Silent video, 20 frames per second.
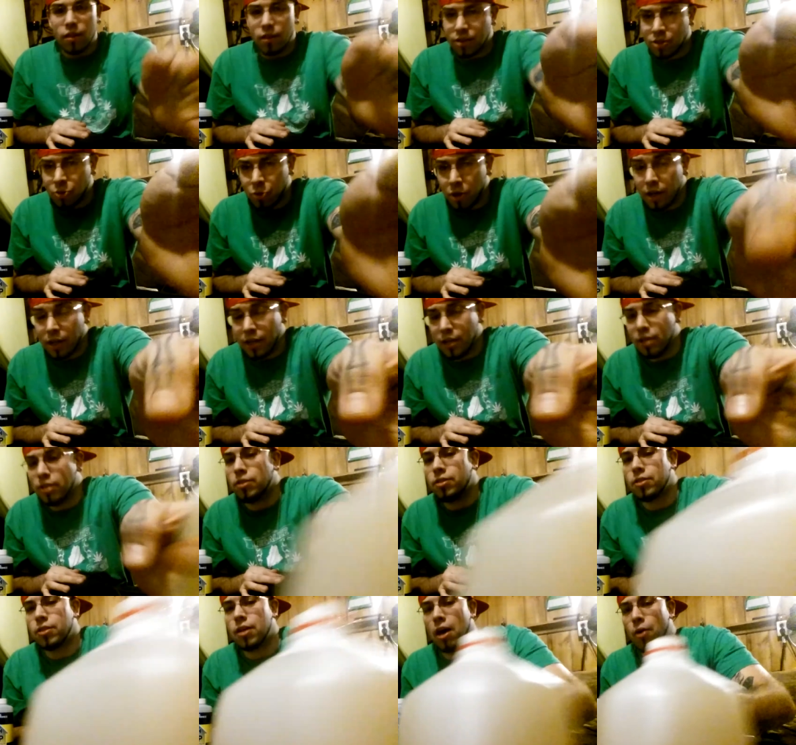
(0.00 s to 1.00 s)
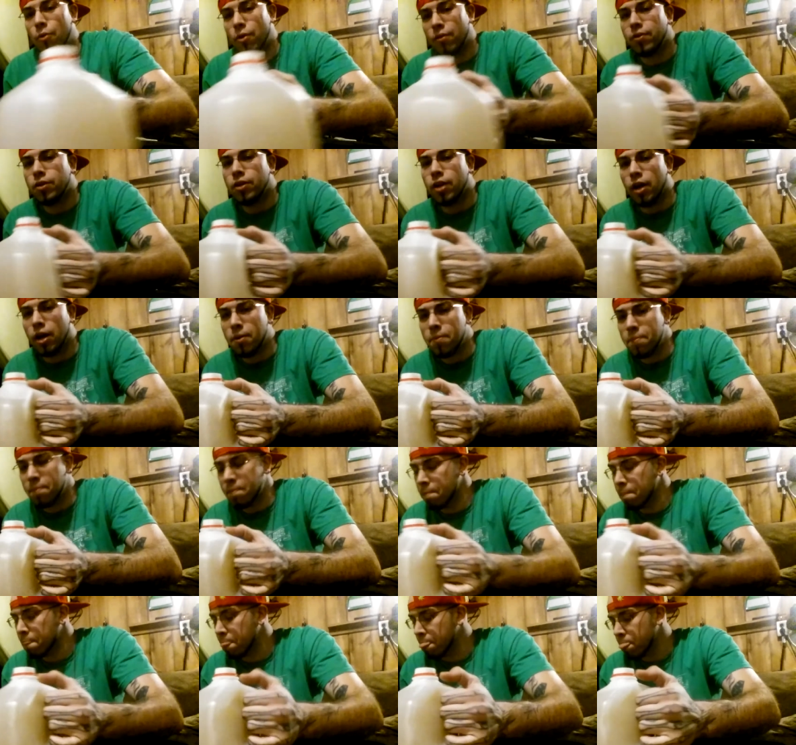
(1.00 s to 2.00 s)
this one is, however, done.
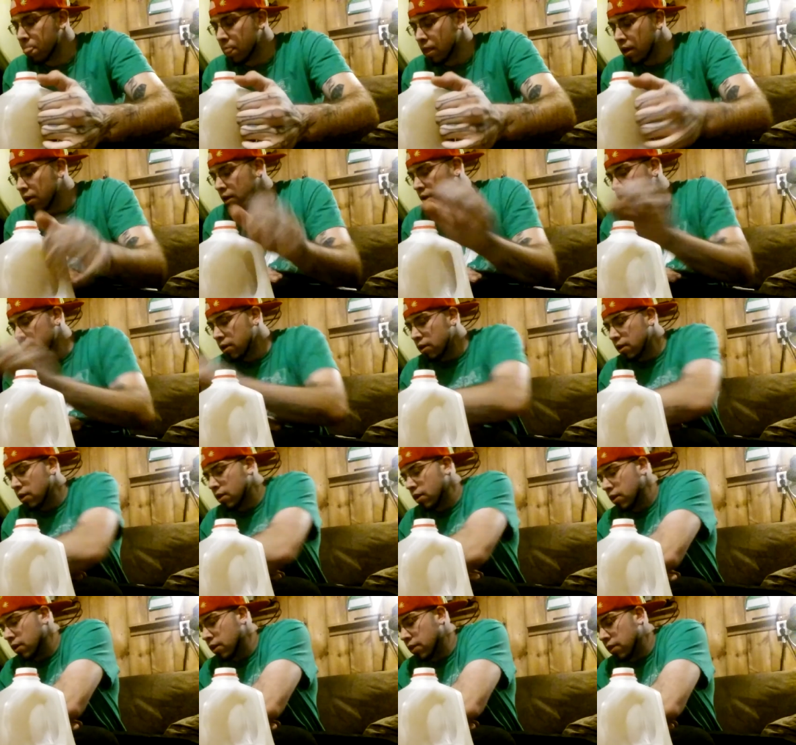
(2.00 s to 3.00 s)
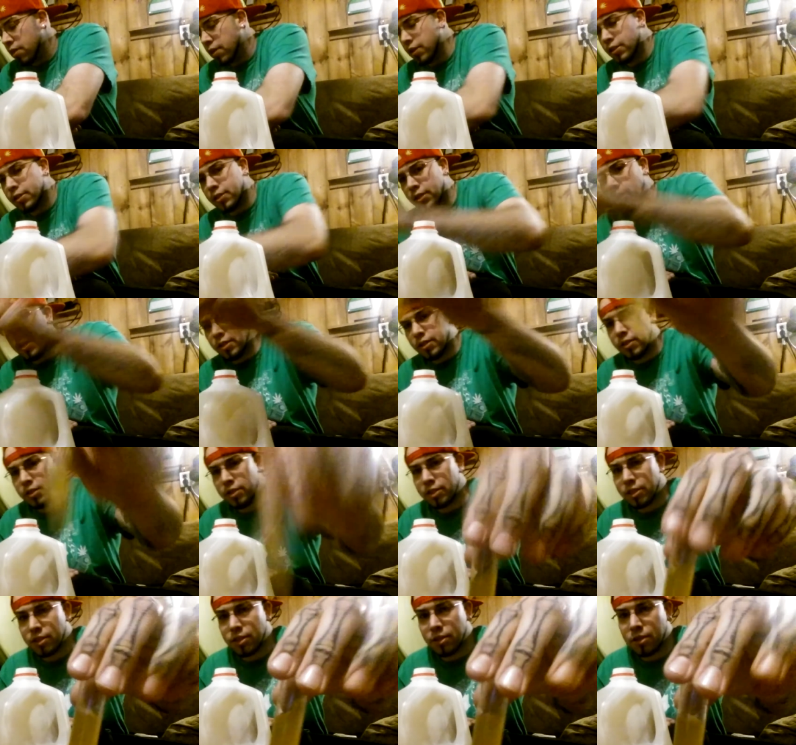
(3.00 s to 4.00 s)
This
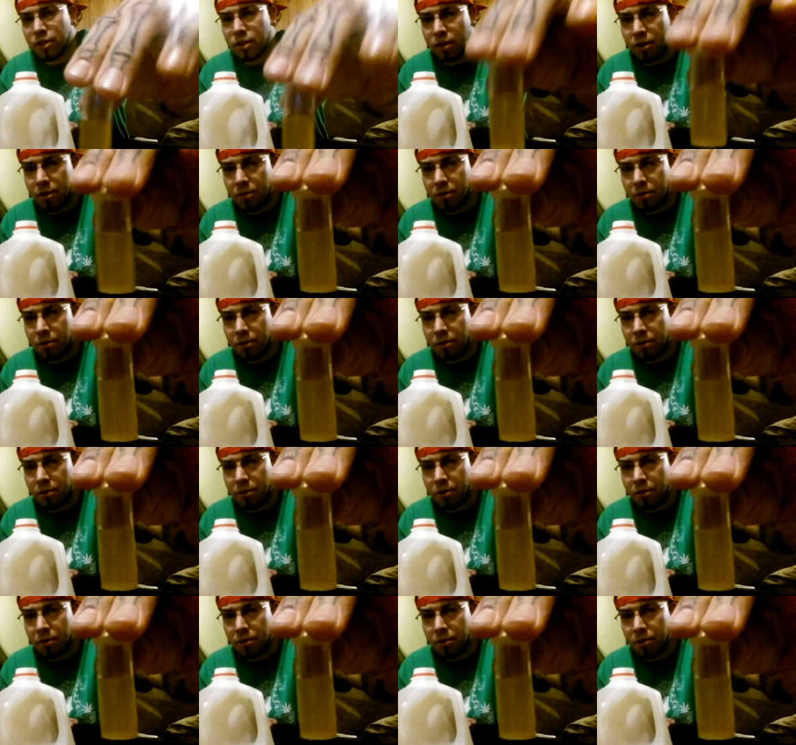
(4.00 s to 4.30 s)
is